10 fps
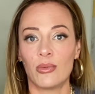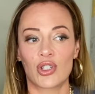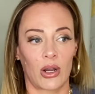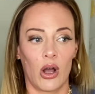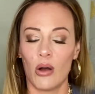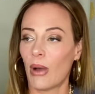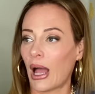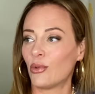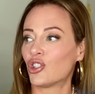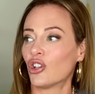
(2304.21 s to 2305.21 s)
She's like, oh,
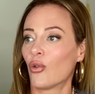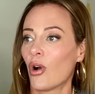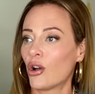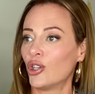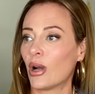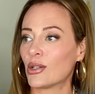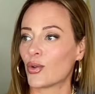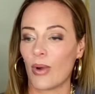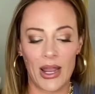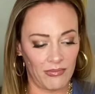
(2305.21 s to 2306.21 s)
I was so wrong. You guys are
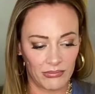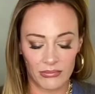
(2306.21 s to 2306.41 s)
right.